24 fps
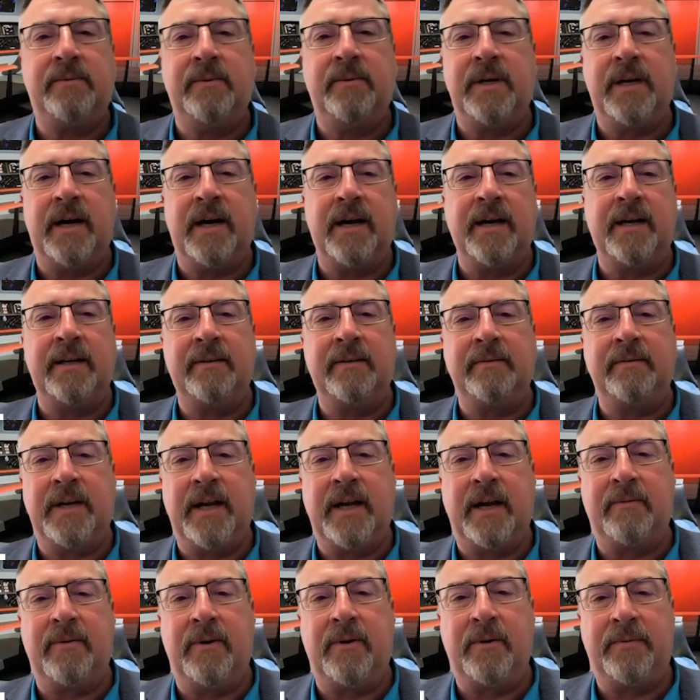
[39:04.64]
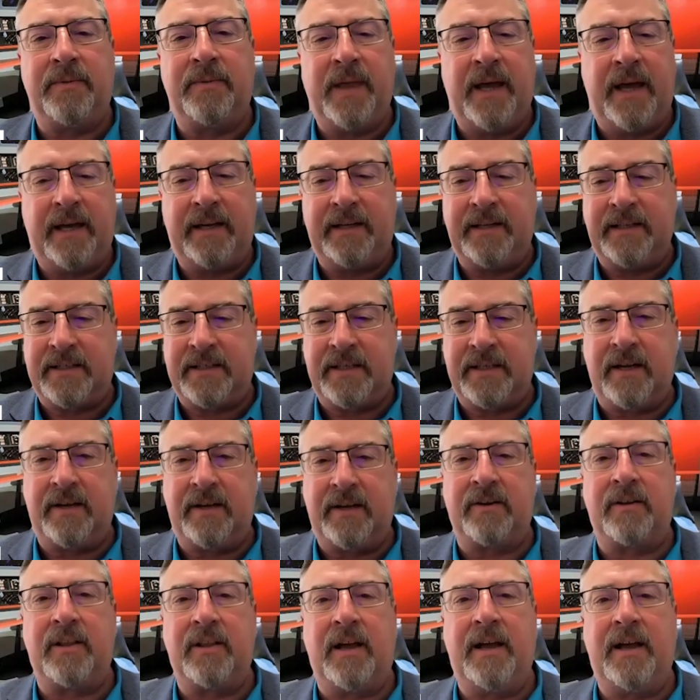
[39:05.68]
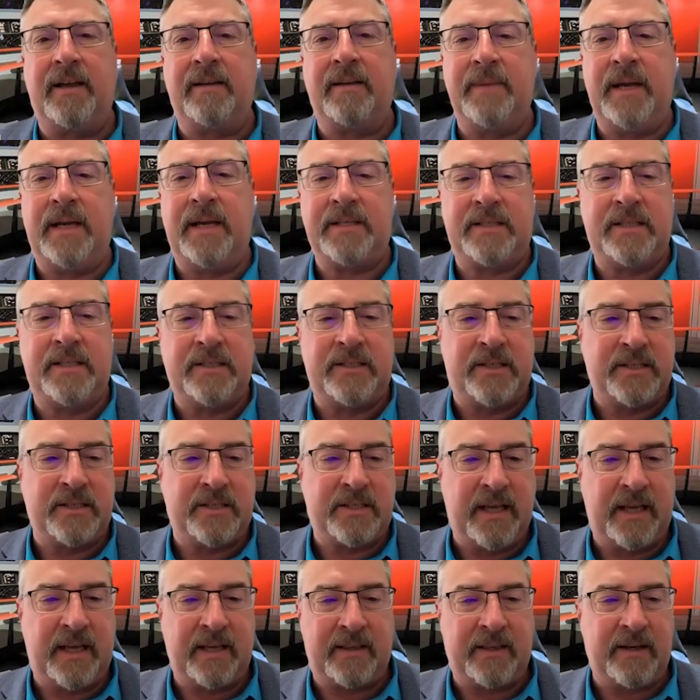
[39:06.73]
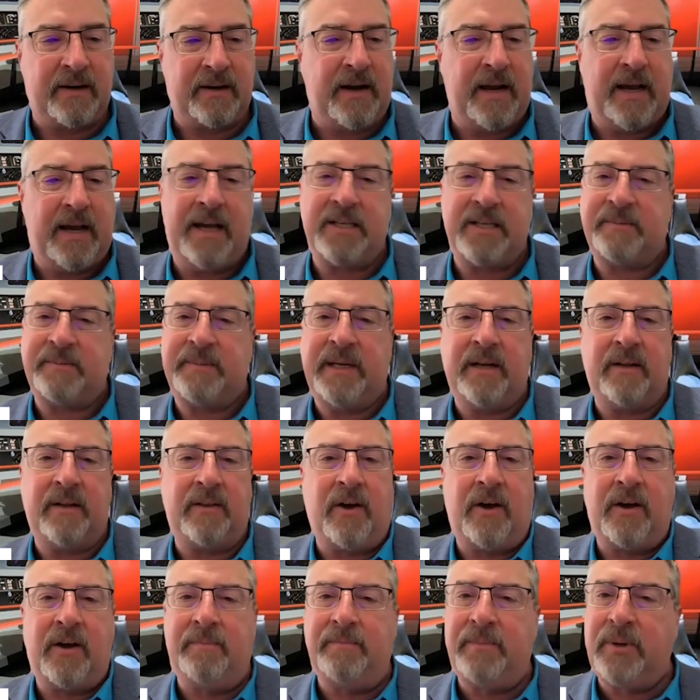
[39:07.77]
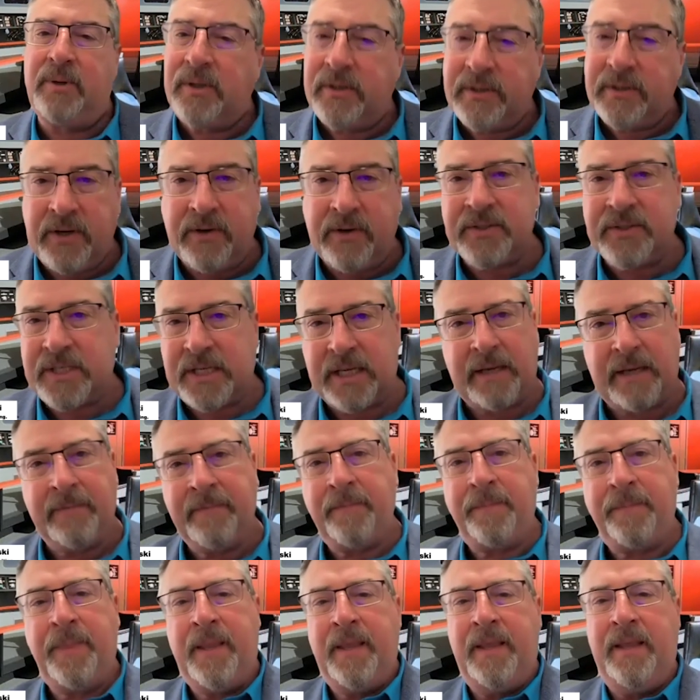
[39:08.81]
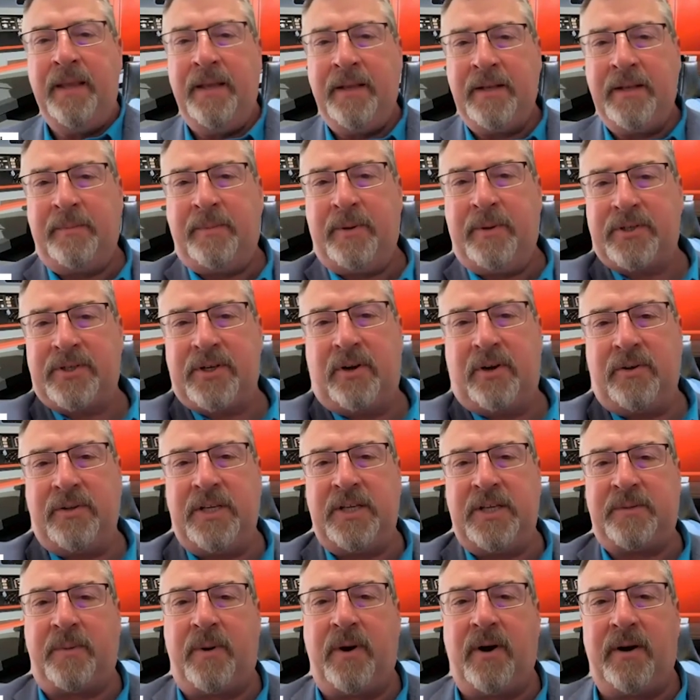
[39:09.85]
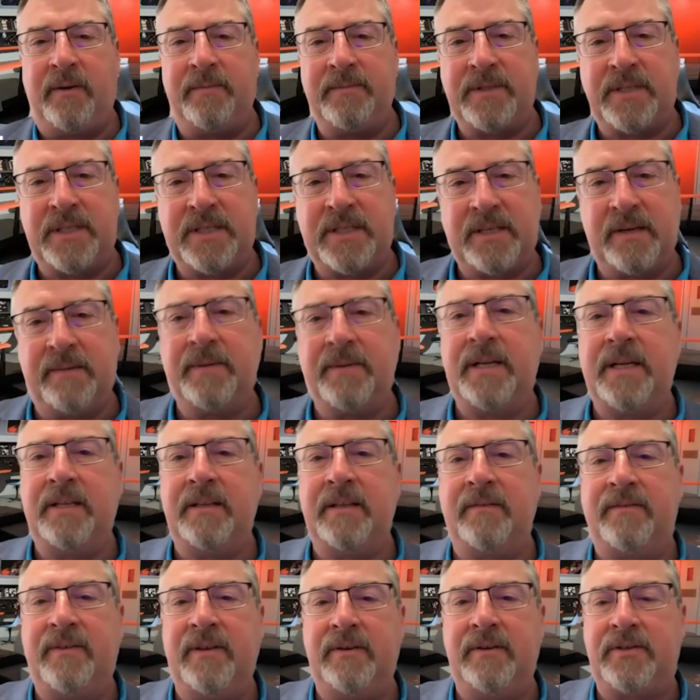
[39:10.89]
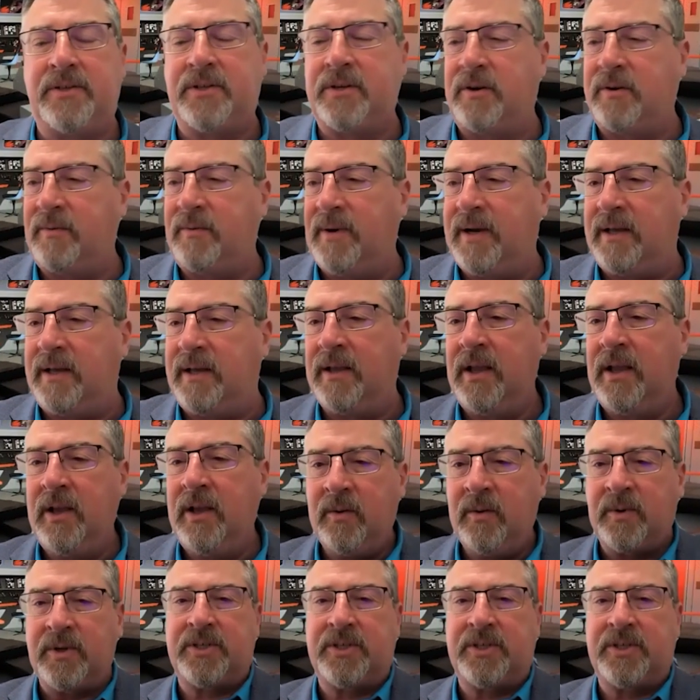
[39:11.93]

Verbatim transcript: when I when I wrote that as an underlying message is that there has been a lot of bulldozing to push all these problems to somebody in the future. Well, we're